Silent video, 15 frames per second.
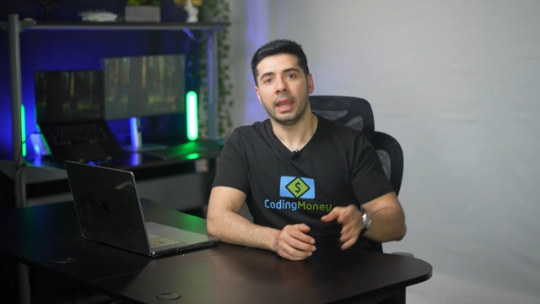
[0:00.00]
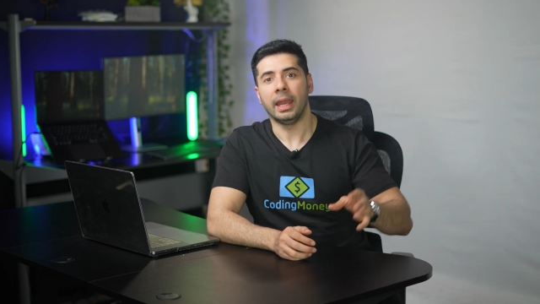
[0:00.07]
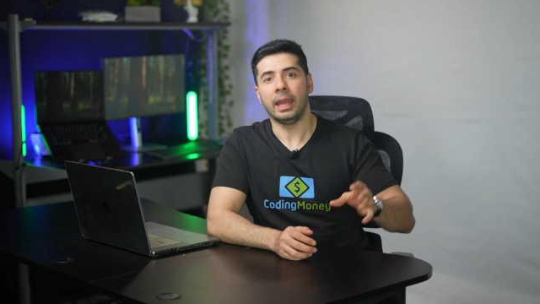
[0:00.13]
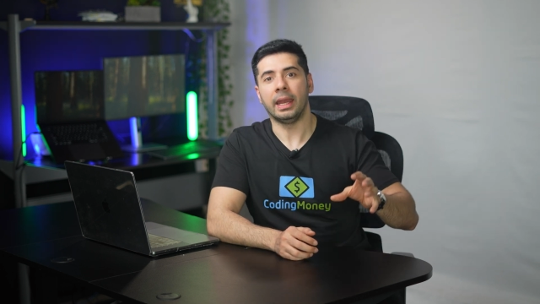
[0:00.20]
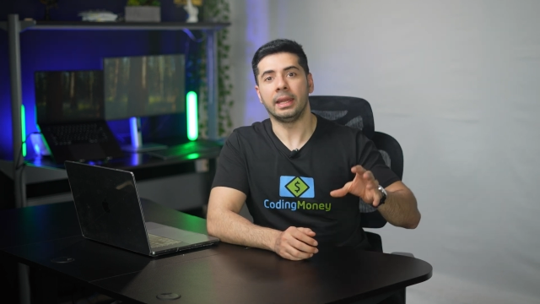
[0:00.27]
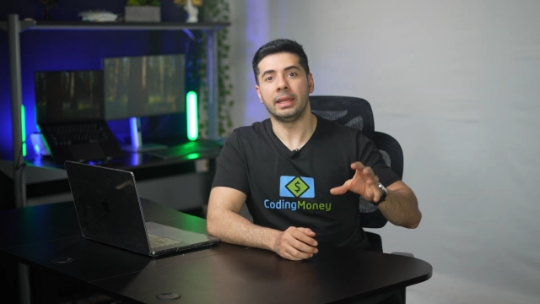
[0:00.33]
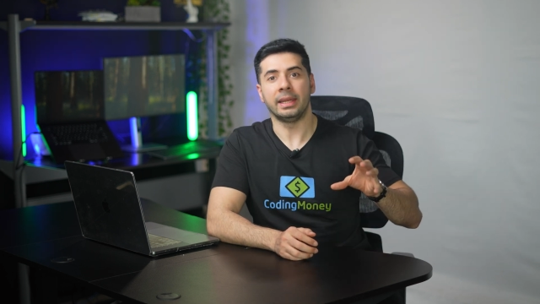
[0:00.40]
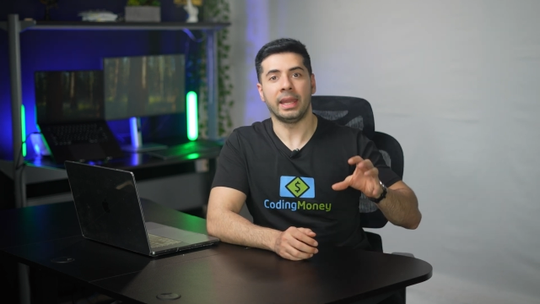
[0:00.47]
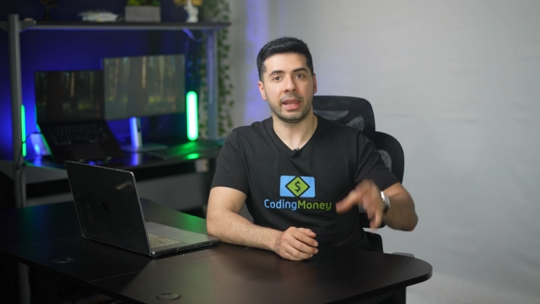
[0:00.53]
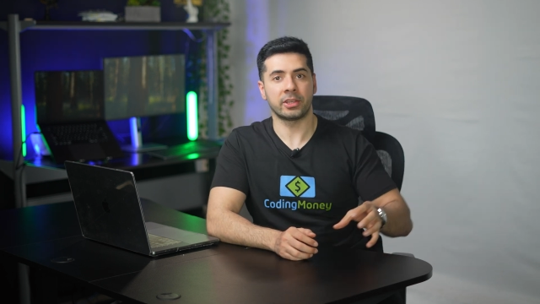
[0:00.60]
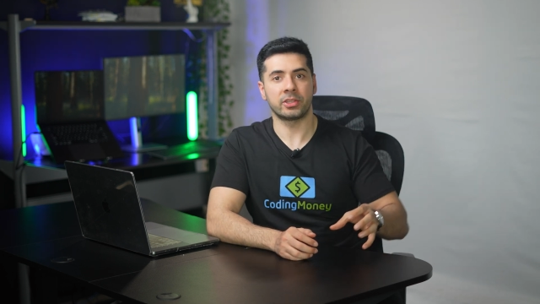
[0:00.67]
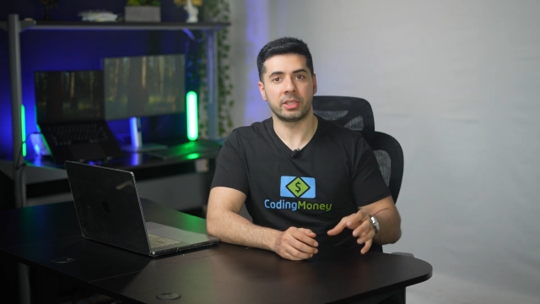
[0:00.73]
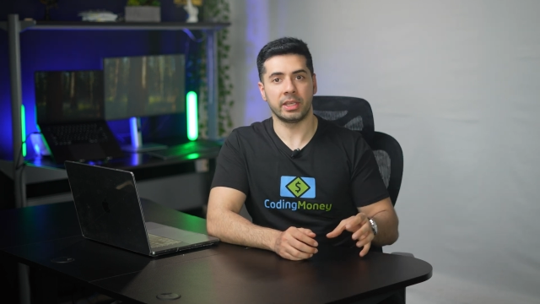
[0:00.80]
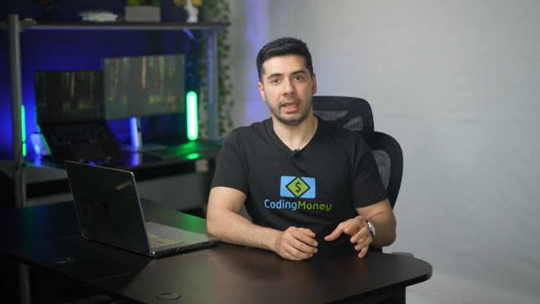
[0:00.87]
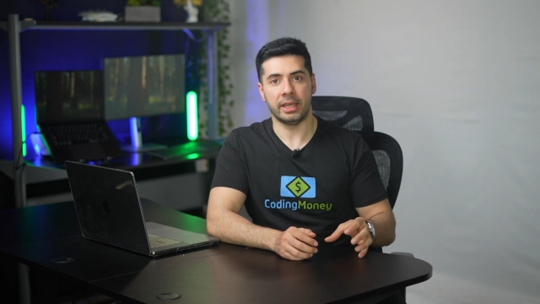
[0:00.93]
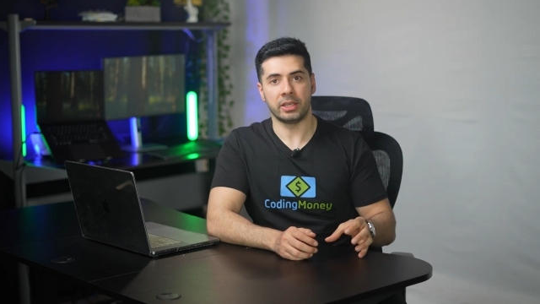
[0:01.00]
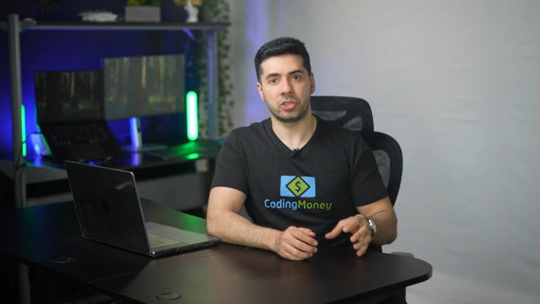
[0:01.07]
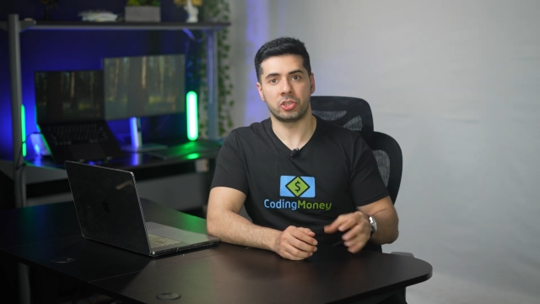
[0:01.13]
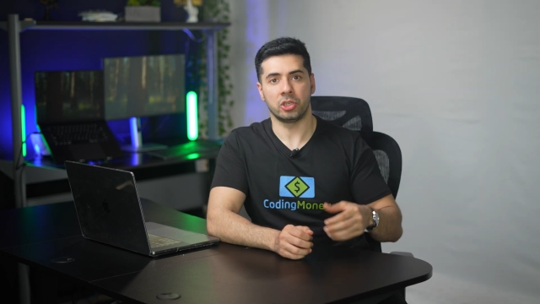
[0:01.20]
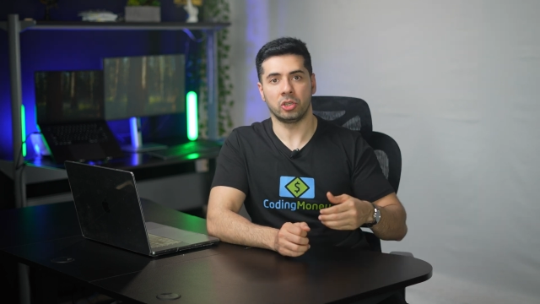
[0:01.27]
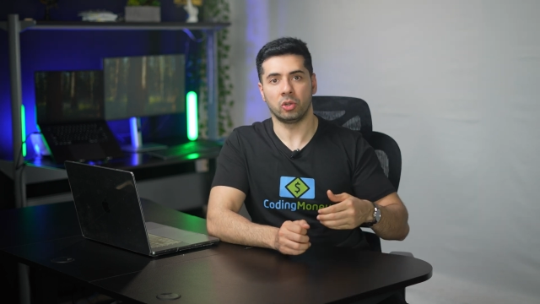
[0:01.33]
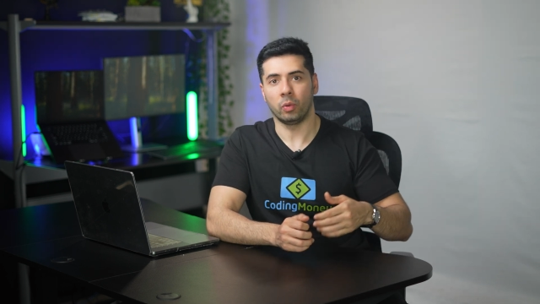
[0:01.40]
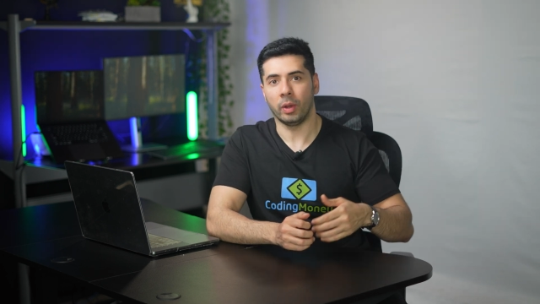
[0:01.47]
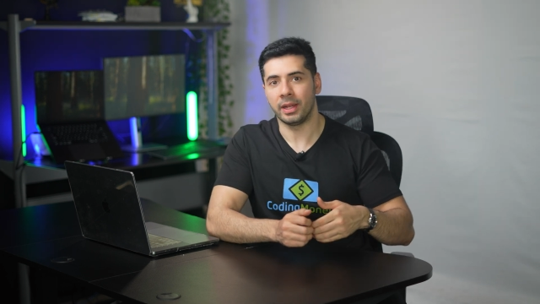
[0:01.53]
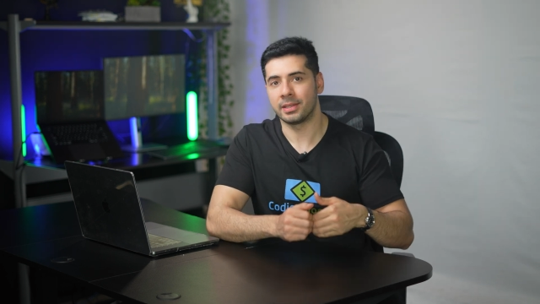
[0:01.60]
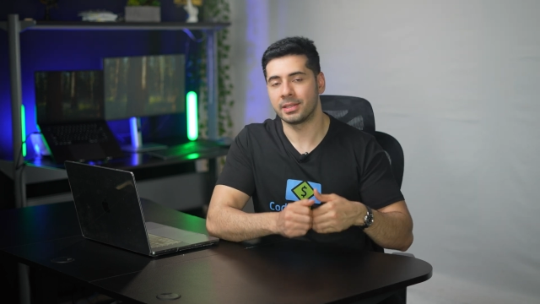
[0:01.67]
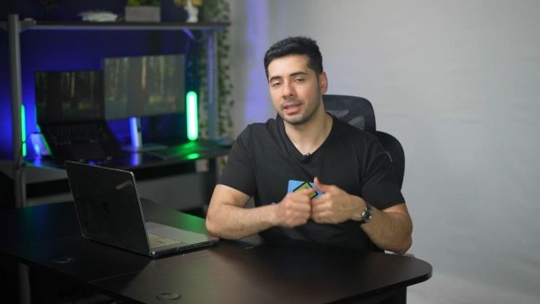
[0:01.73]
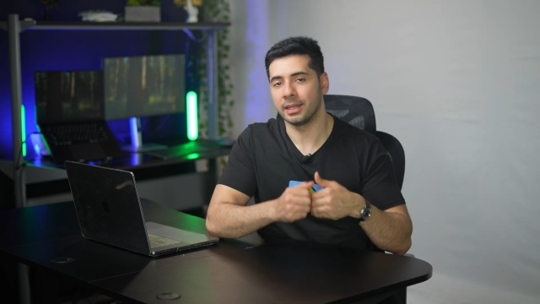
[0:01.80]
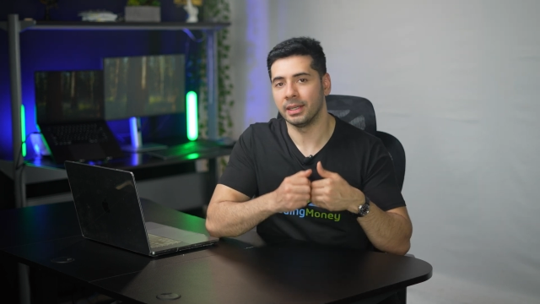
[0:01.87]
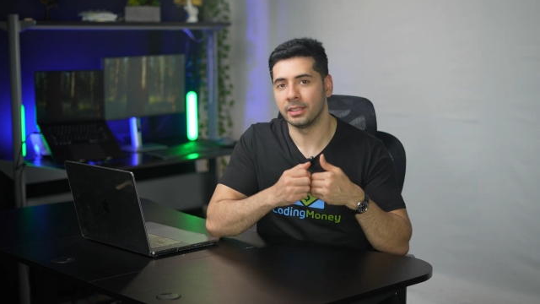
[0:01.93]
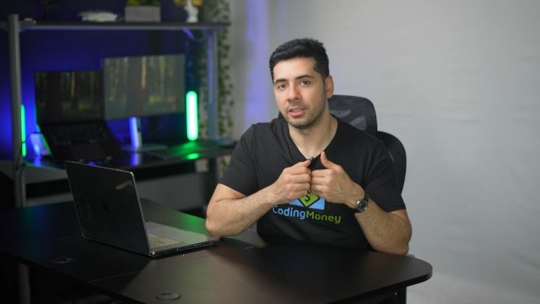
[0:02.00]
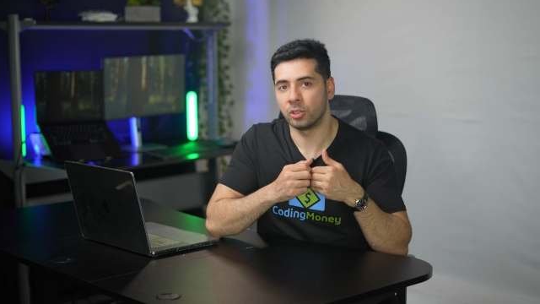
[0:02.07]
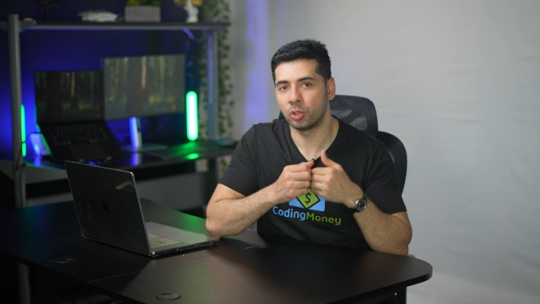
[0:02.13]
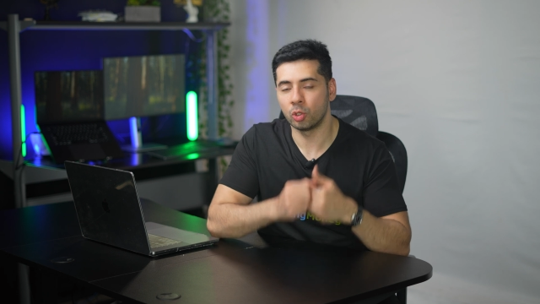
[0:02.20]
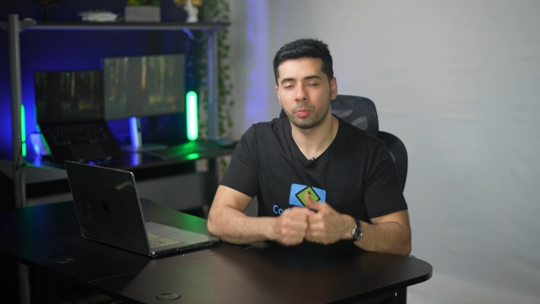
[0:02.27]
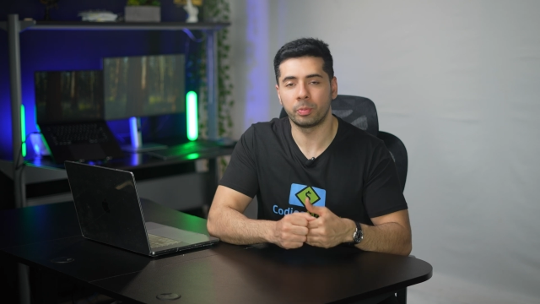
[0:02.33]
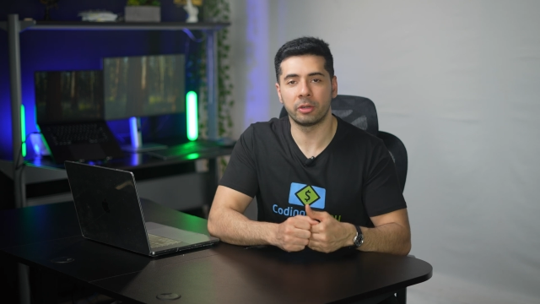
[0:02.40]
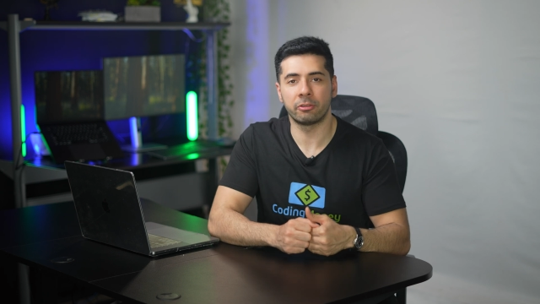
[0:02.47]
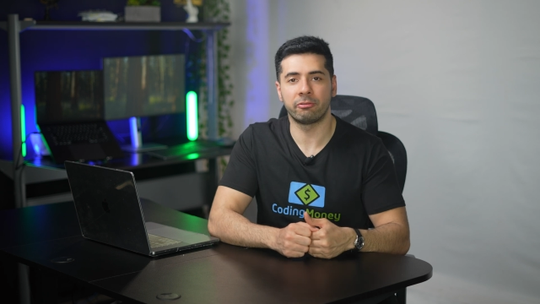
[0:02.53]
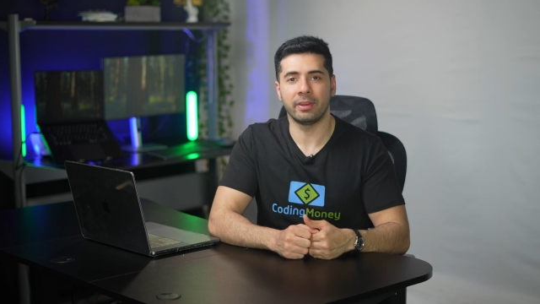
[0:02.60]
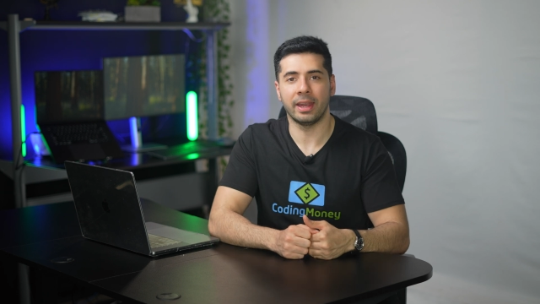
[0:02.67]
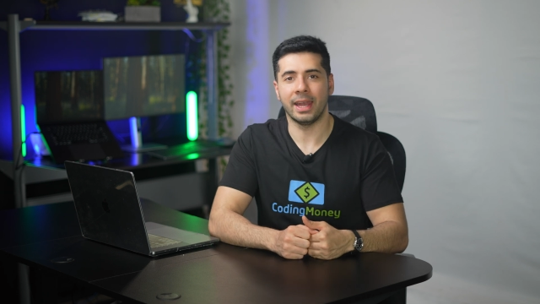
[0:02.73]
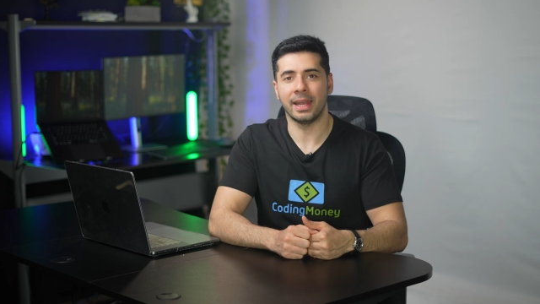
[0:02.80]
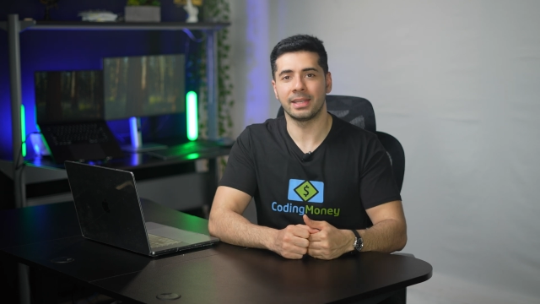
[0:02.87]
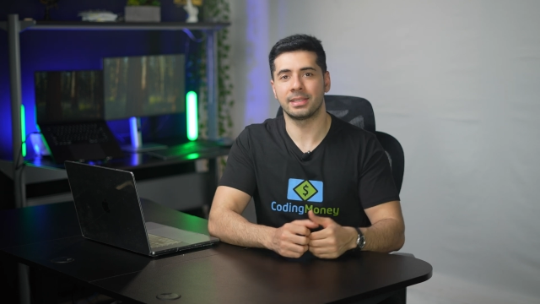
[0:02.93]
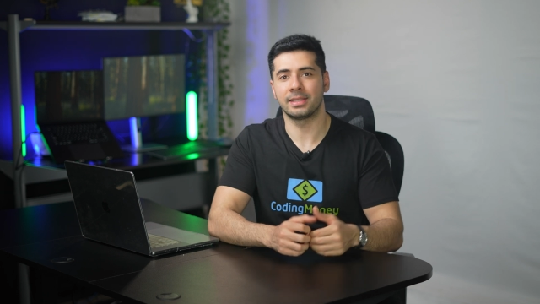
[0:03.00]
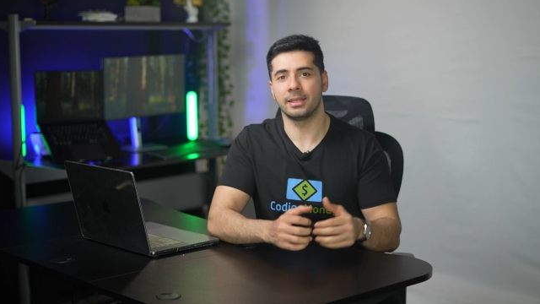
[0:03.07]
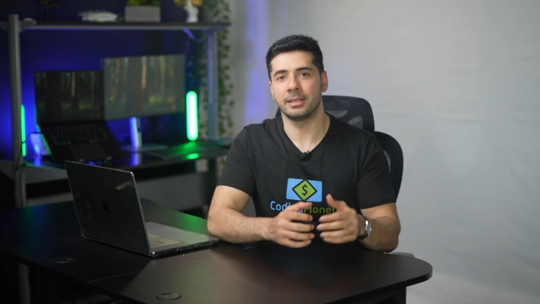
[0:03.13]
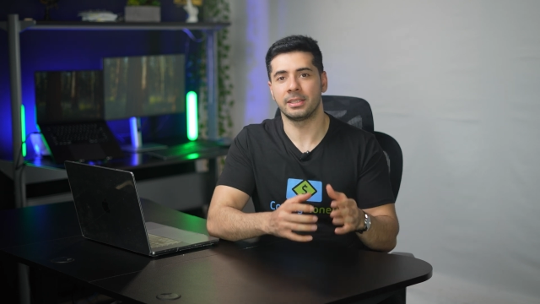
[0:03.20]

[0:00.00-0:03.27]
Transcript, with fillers: and Next dot J S generates a super fast,